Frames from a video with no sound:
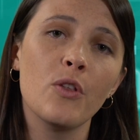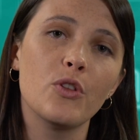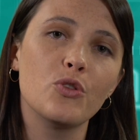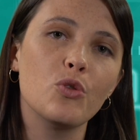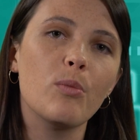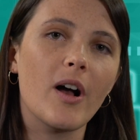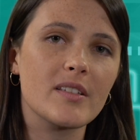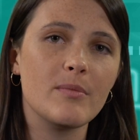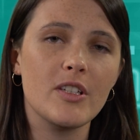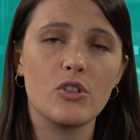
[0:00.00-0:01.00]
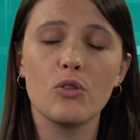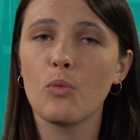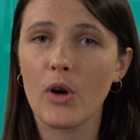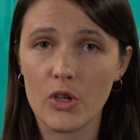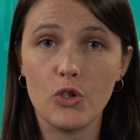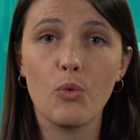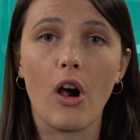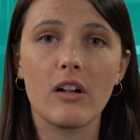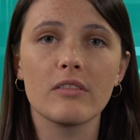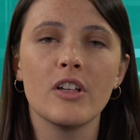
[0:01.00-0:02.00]
The toolbox meets you where you
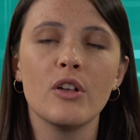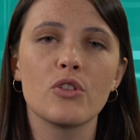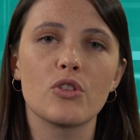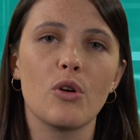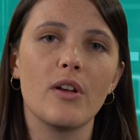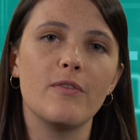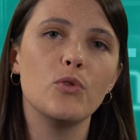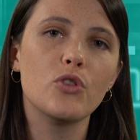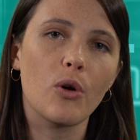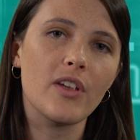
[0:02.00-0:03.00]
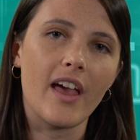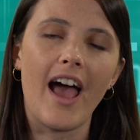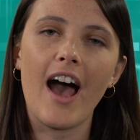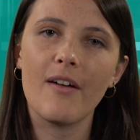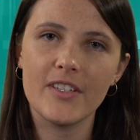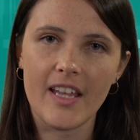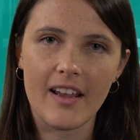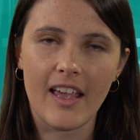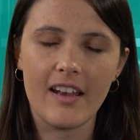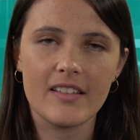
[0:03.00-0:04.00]
are. So if you don't yet have a
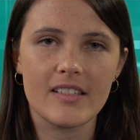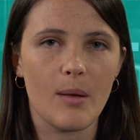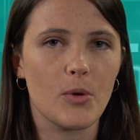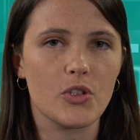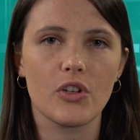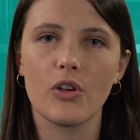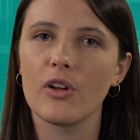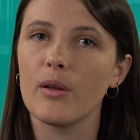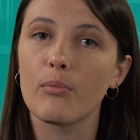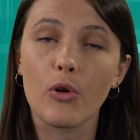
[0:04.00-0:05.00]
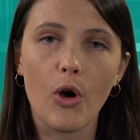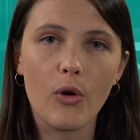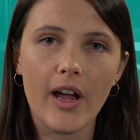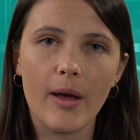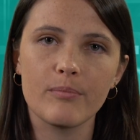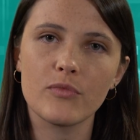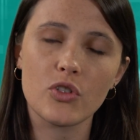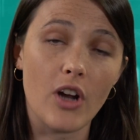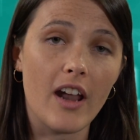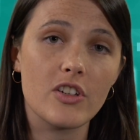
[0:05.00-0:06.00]
dedicated cybersecurity program,
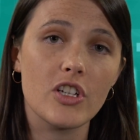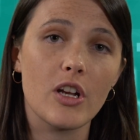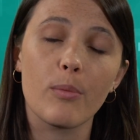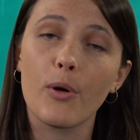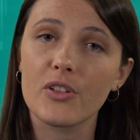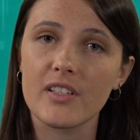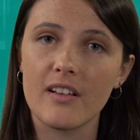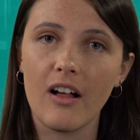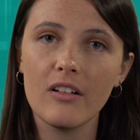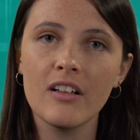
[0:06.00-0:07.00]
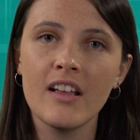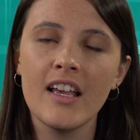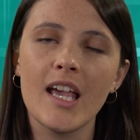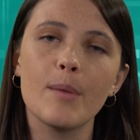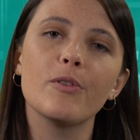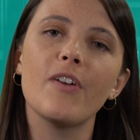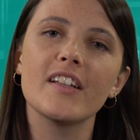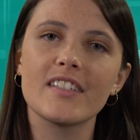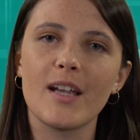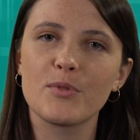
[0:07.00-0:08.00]
strategy, or personnel, it
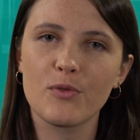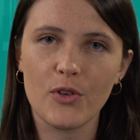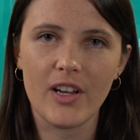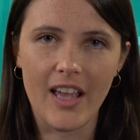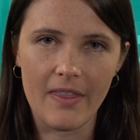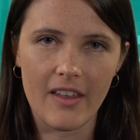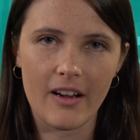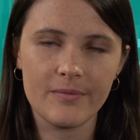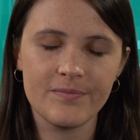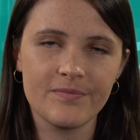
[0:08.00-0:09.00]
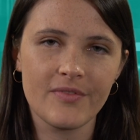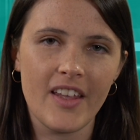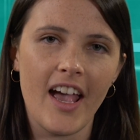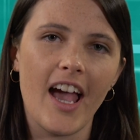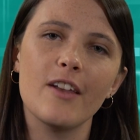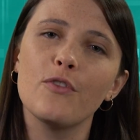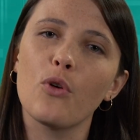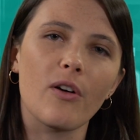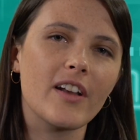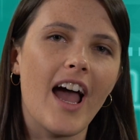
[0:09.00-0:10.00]
provides steps for you to get there. And if
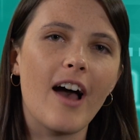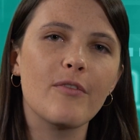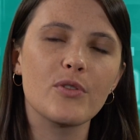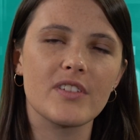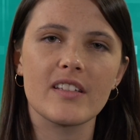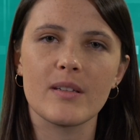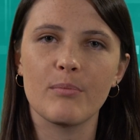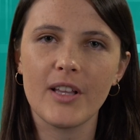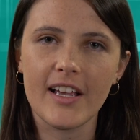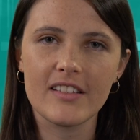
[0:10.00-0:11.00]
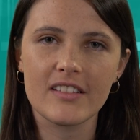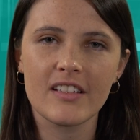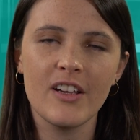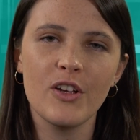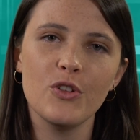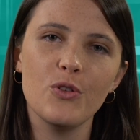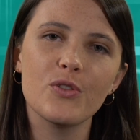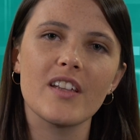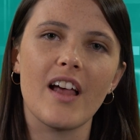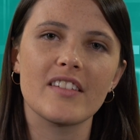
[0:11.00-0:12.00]
you already have those things in place,
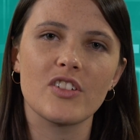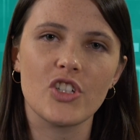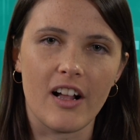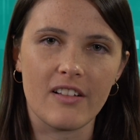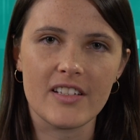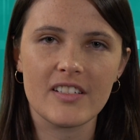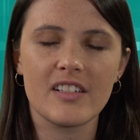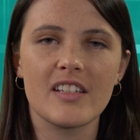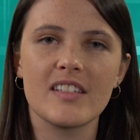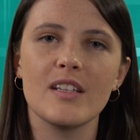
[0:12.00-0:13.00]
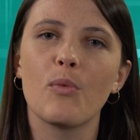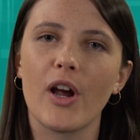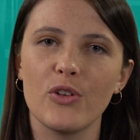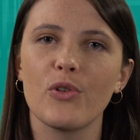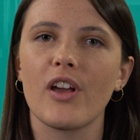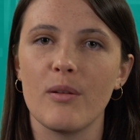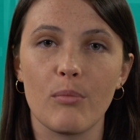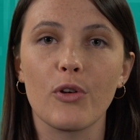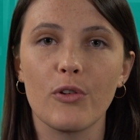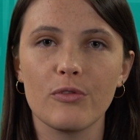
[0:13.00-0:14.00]
use it as a checklist to see where you can
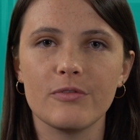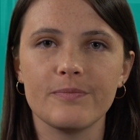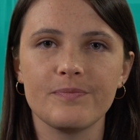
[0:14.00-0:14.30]
improve.